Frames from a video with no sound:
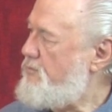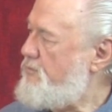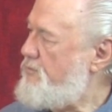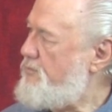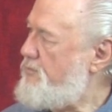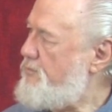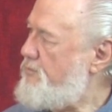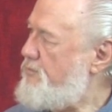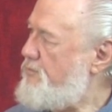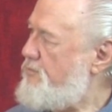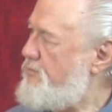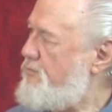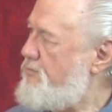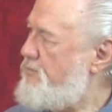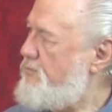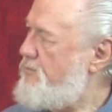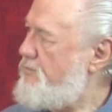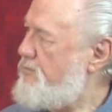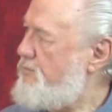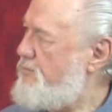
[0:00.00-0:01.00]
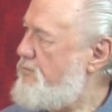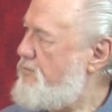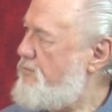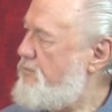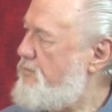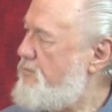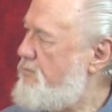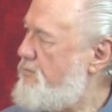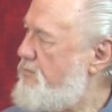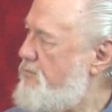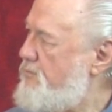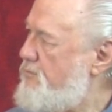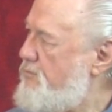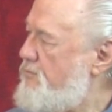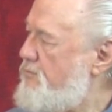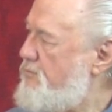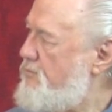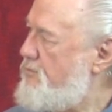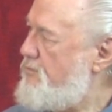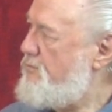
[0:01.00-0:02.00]

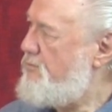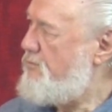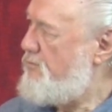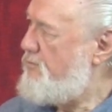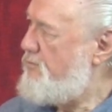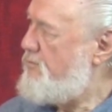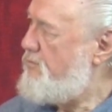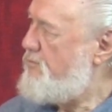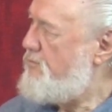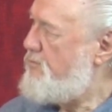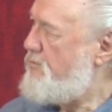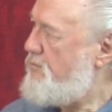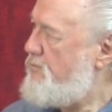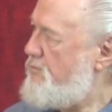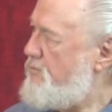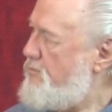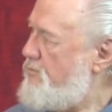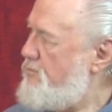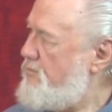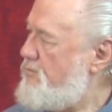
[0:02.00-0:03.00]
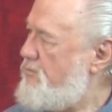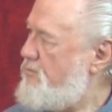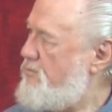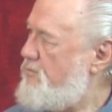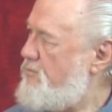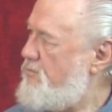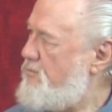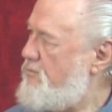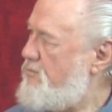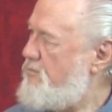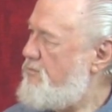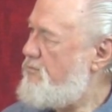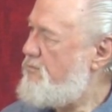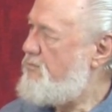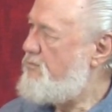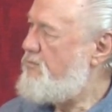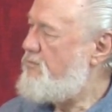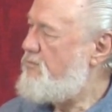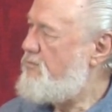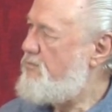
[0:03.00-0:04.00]

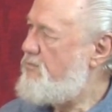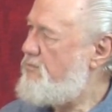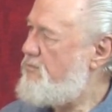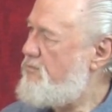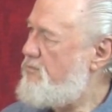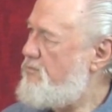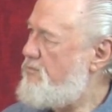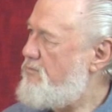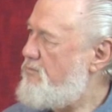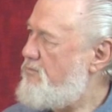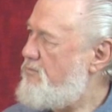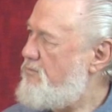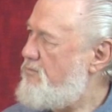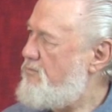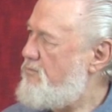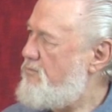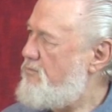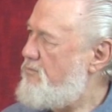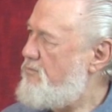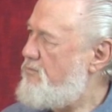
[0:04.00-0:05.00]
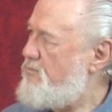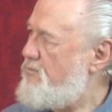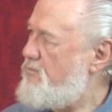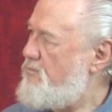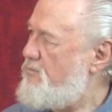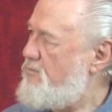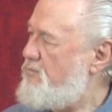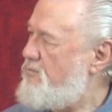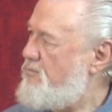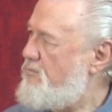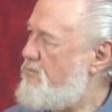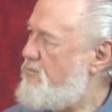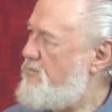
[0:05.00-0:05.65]
The person shown says nothing.